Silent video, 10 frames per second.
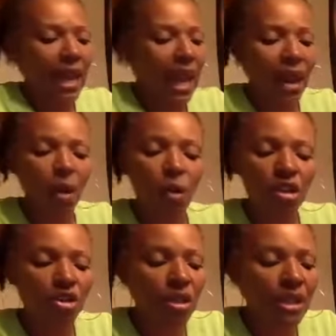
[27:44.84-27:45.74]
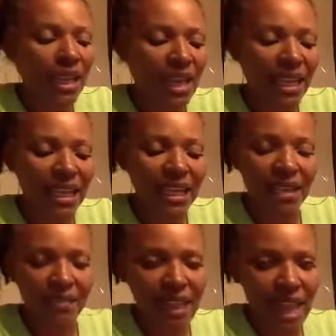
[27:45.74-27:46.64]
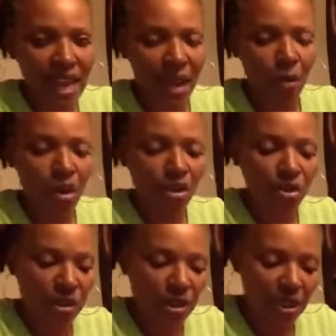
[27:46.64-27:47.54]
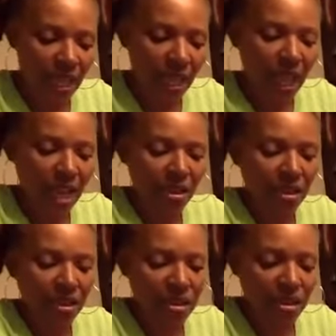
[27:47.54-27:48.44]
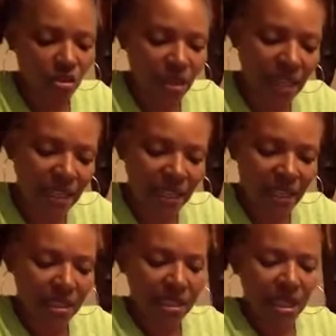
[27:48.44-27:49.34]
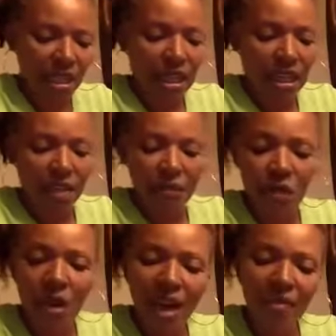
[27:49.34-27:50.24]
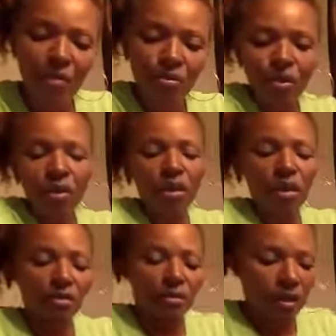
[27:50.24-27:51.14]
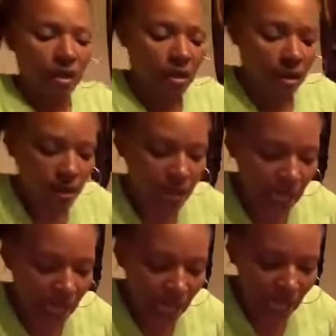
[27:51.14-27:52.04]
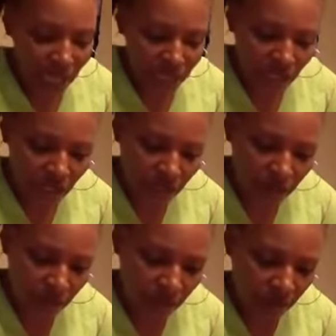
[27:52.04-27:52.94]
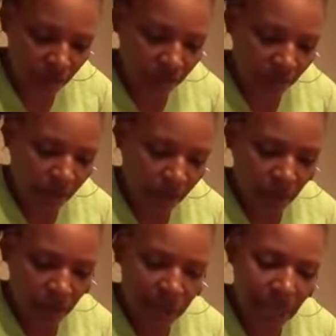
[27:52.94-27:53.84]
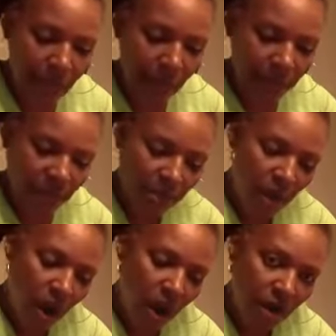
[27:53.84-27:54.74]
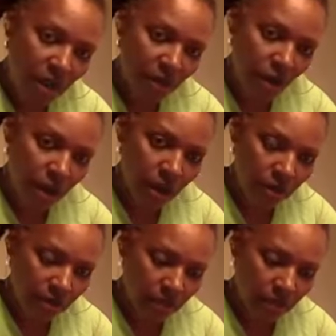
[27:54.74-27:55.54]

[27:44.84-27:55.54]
and I don't want you to look at any of that. I want you to look at the straightness. If you have a ruler, the edge, the top, this part of your